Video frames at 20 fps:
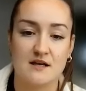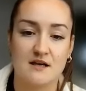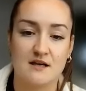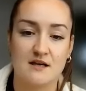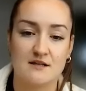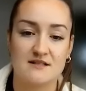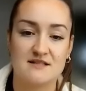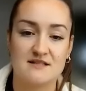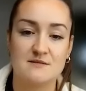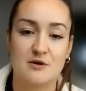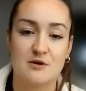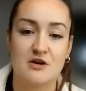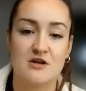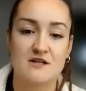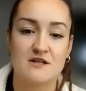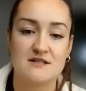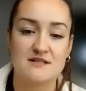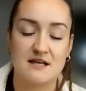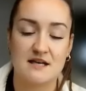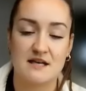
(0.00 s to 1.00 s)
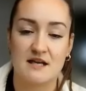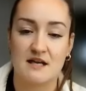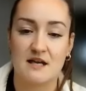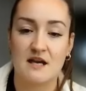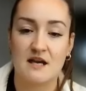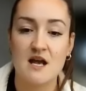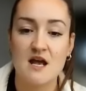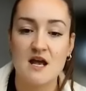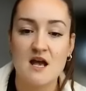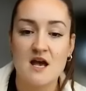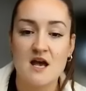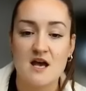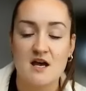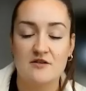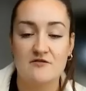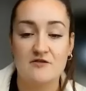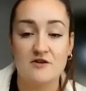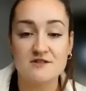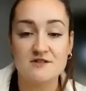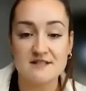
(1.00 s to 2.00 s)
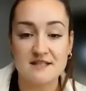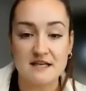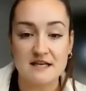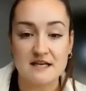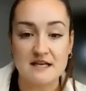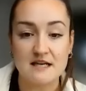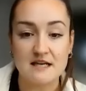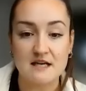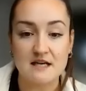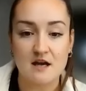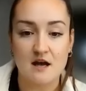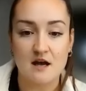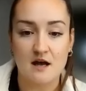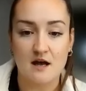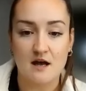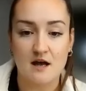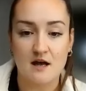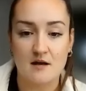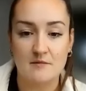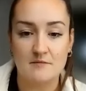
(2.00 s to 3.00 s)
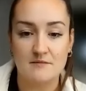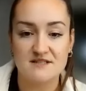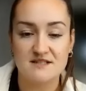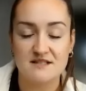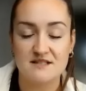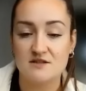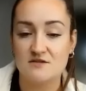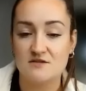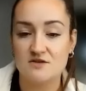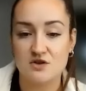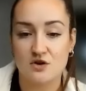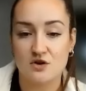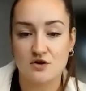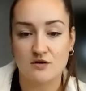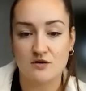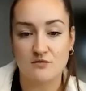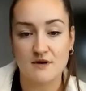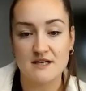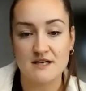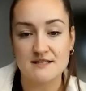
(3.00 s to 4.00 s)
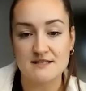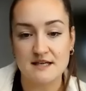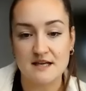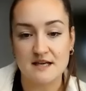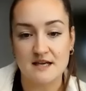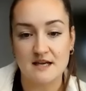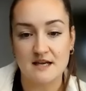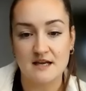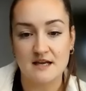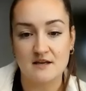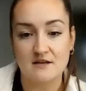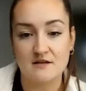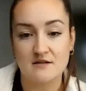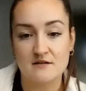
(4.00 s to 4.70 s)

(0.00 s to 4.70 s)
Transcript: experienced any adversity since you started racing.